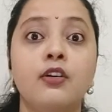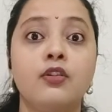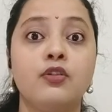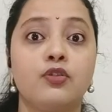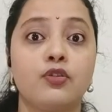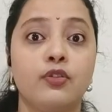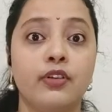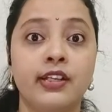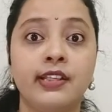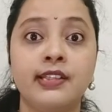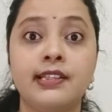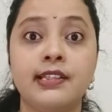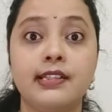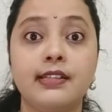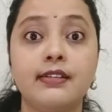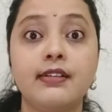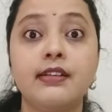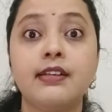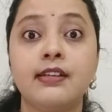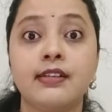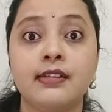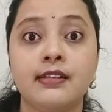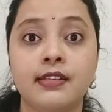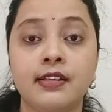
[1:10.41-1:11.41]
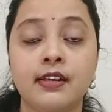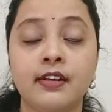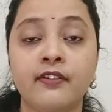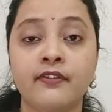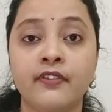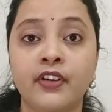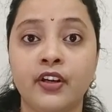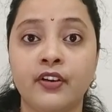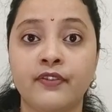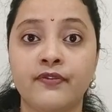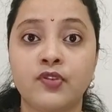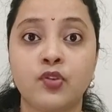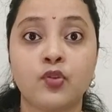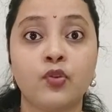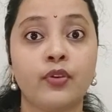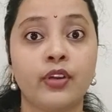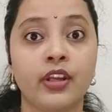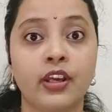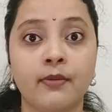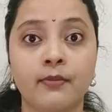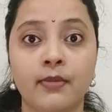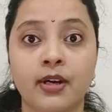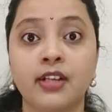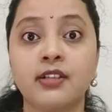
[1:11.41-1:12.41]
so it's easier way of
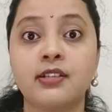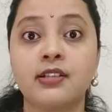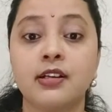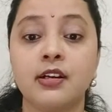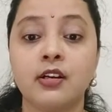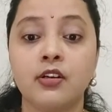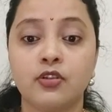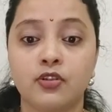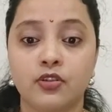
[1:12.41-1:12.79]
scoring marks.